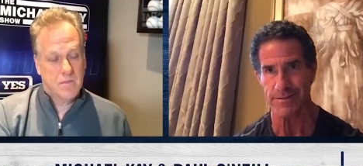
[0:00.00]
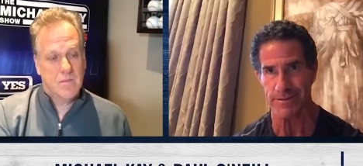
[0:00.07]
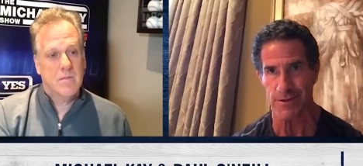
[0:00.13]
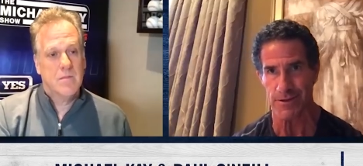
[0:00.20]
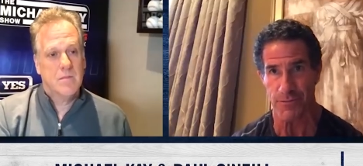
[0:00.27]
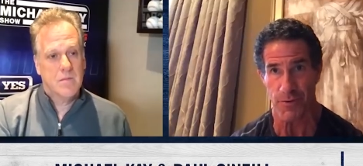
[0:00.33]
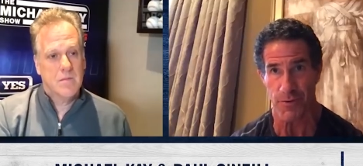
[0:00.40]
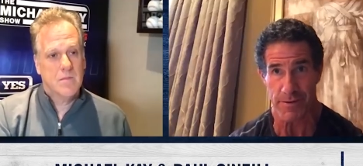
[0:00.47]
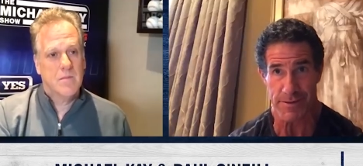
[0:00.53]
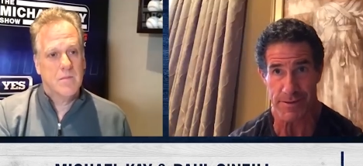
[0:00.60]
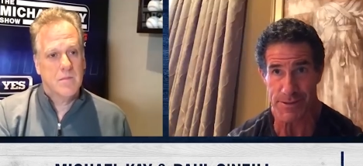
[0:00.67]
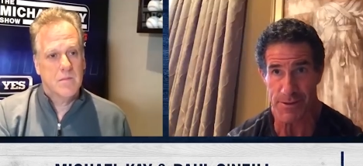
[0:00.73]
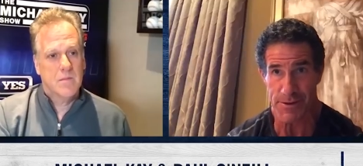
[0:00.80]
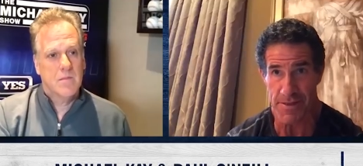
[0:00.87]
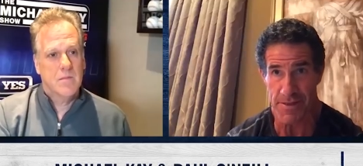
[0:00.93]
Speaker 1: look forward to
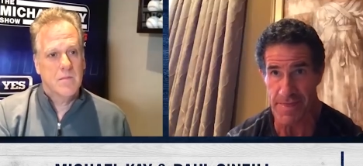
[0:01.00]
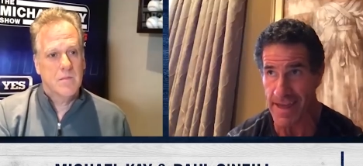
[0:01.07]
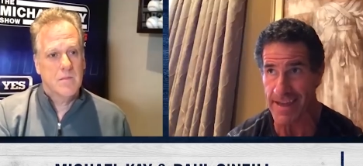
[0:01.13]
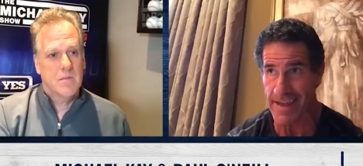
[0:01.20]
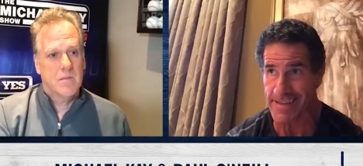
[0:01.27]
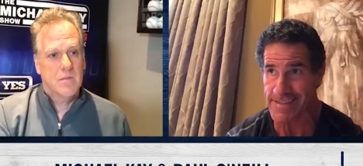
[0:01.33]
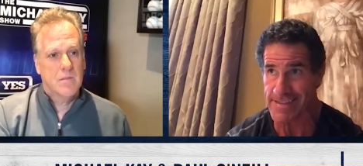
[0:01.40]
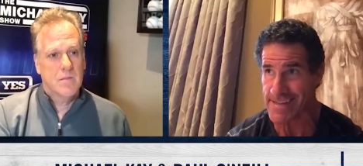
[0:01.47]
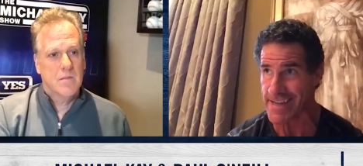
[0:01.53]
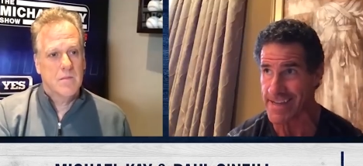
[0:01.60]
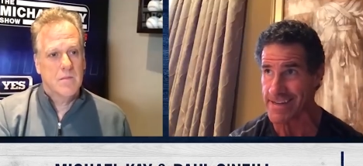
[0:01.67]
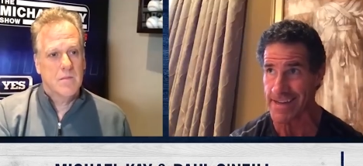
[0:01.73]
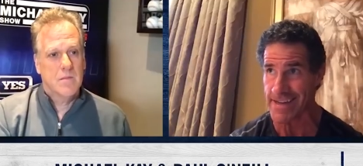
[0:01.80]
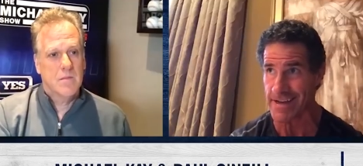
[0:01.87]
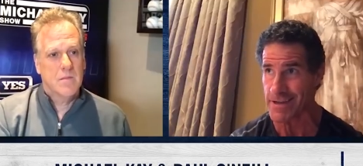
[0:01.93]
certain things.
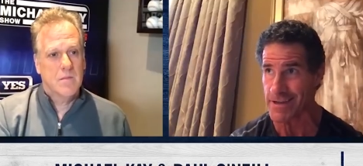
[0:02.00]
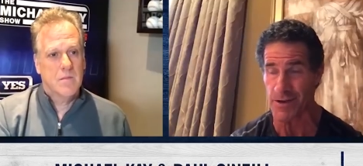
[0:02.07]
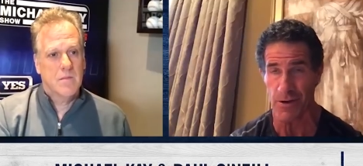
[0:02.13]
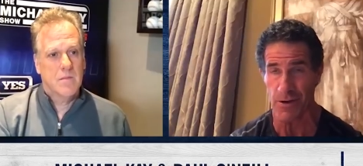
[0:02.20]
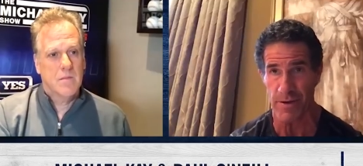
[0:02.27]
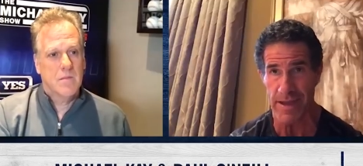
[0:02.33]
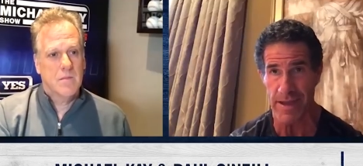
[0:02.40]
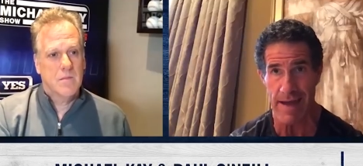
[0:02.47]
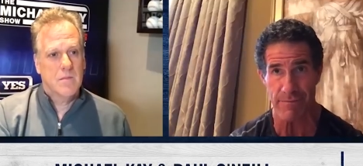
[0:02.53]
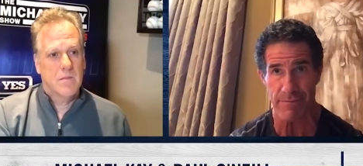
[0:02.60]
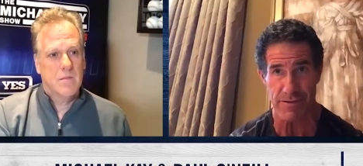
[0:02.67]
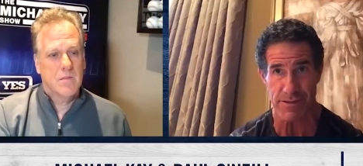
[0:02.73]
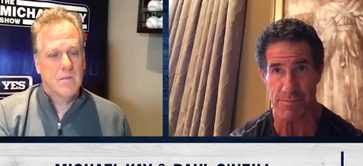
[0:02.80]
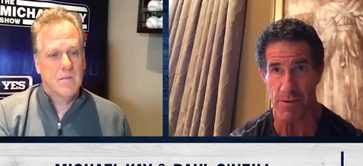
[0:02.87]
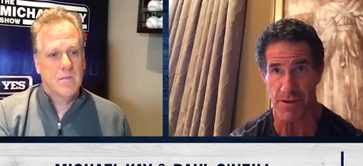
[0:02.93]
And uh, you know, we have a
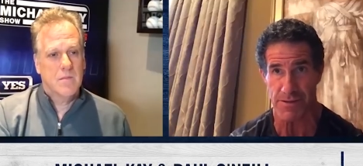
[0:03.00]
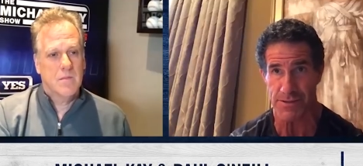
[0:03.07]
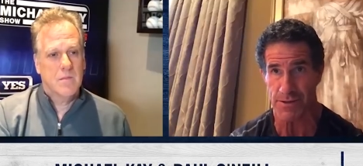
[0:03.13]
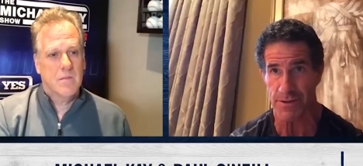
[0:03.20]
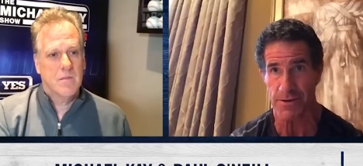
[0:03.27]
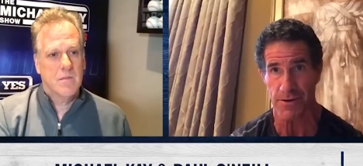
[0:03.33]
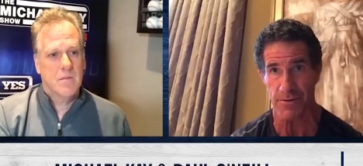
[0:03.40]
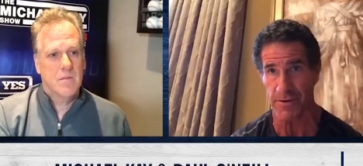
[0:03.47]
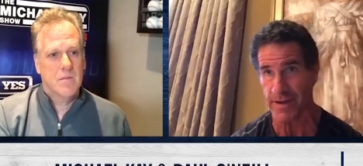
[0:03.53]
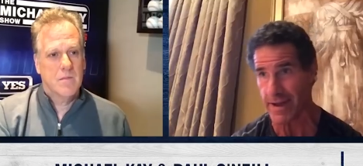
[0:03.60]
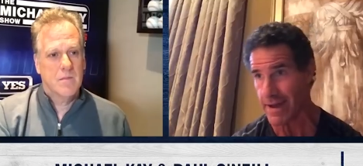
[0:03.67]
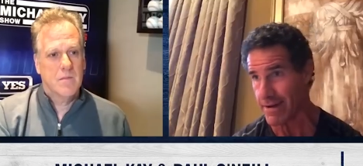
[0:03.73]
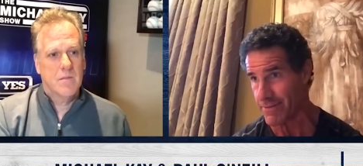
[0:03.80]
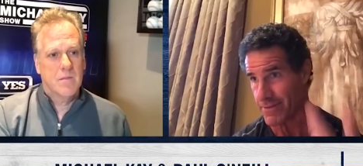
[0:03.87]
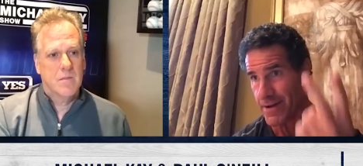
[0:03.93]
small circle. We
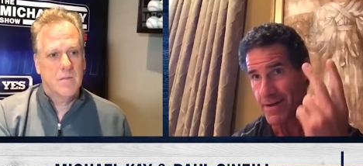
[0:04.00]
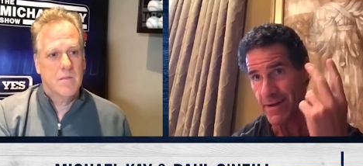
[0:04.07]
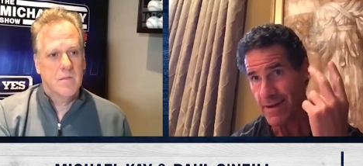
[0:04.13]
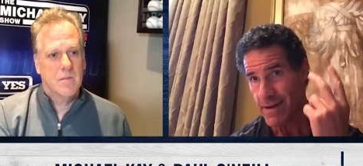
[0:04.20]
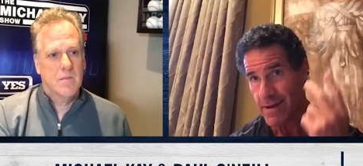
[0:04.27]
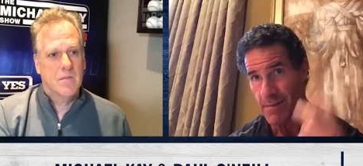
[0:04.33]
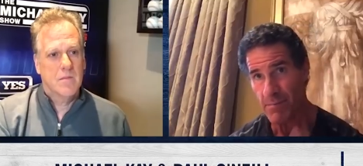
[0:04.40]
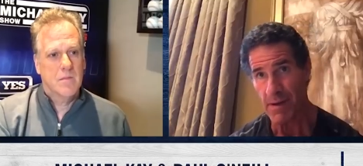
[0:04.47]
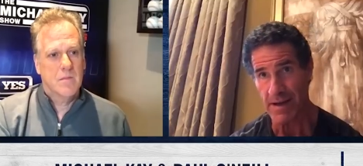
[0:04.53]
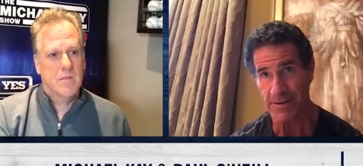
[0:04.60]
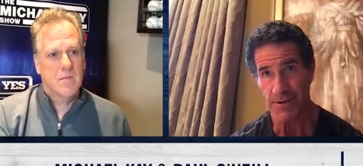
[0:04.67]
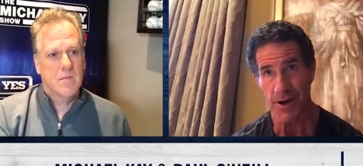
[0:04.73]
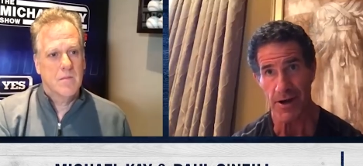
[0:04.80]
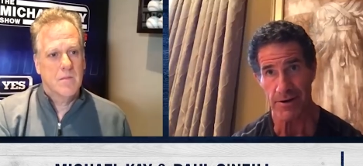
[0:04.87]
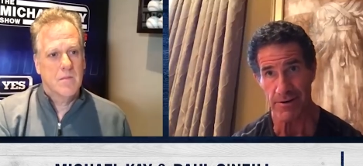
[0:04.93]
have my
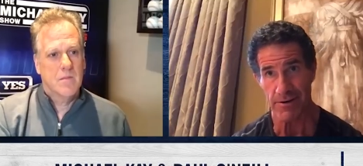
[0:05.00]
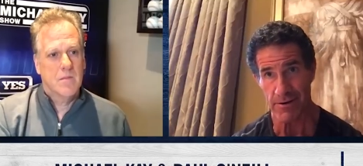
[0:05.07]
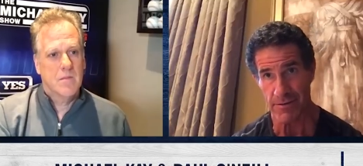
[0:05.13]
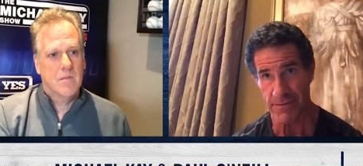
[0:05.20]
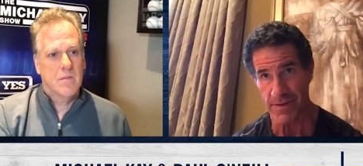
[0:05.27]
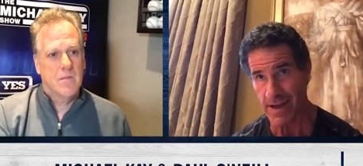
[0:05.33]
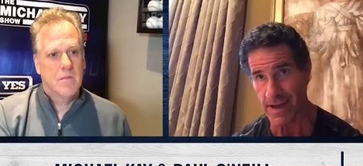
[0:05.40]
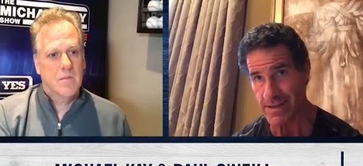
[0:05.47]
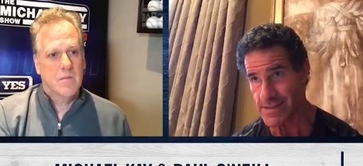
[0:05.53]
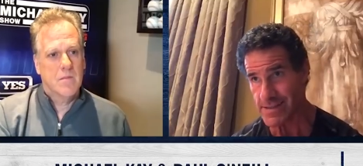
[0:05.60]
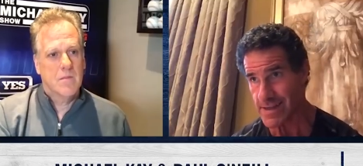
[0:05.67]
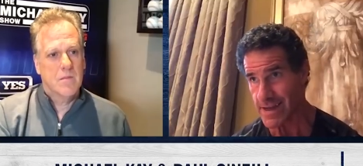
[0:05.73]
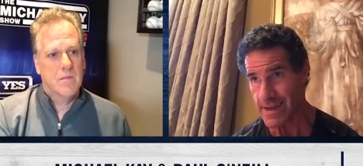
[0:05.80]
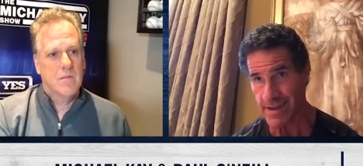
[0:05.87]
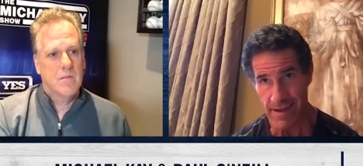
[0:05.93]
daughter, her
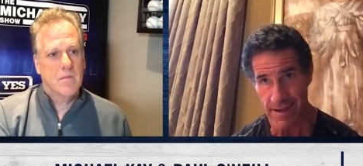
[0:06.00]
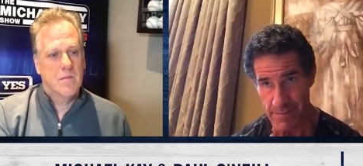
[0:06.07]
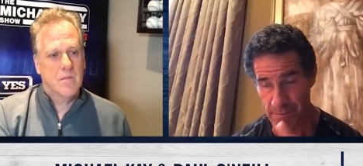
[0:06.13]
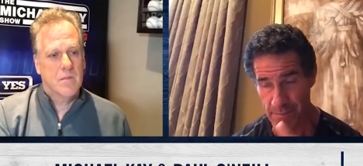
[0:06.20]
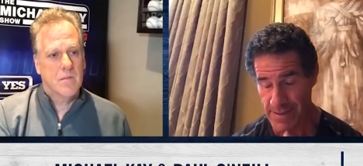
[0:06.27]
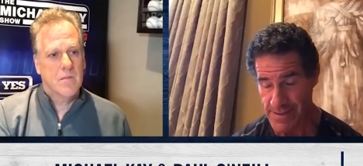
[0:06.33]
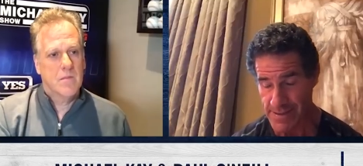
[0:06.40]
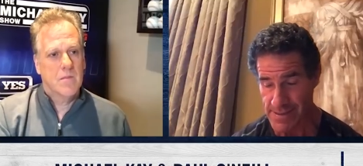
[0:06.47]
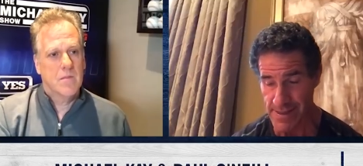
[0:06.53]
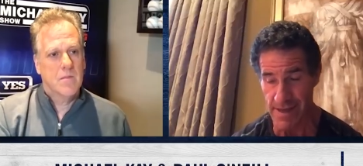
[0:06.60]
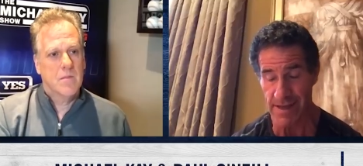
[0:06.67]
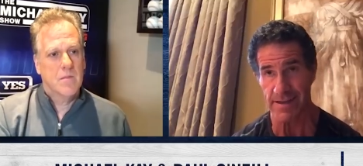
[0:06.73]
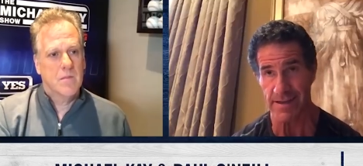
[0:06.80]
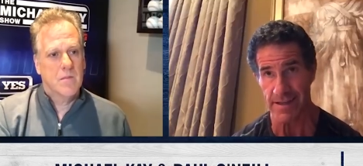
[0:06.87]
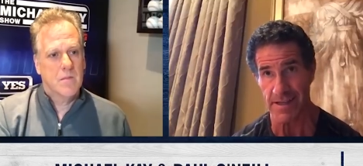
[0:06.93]
fiance, my
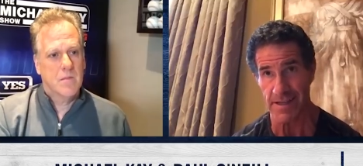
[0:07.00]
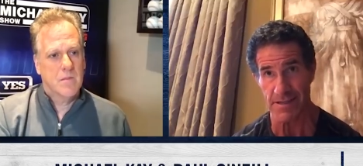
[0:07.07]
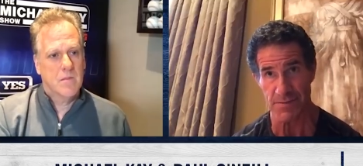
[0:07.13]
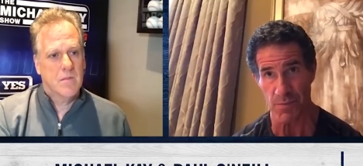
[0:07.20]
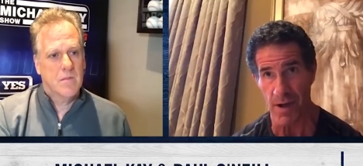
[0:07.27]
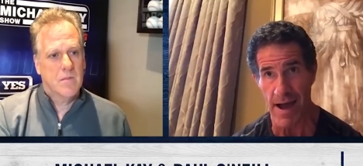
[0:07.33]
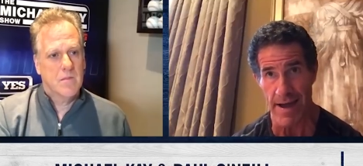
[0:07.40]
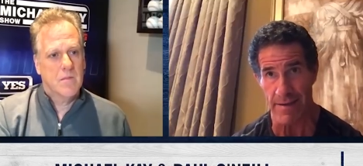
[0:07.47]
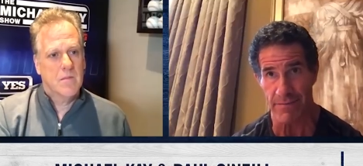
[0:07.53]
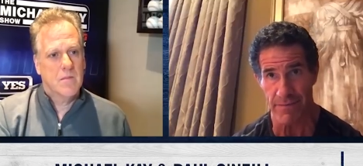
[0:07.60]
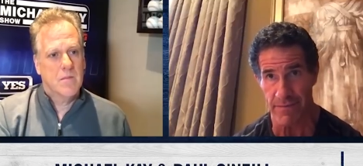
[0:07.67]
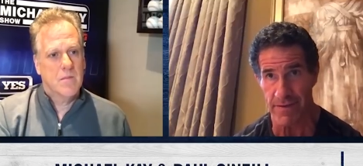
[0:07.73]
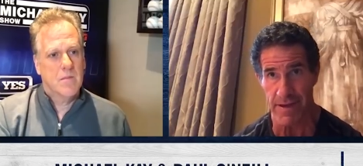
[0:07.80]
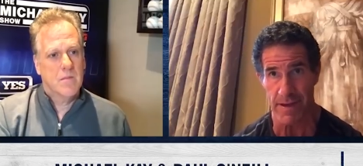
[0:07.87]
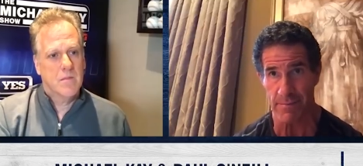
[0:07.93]
son, and his wife.
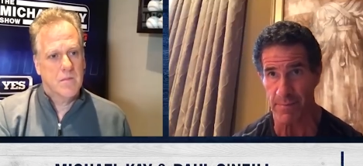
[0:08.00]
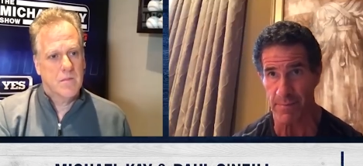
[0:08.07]
And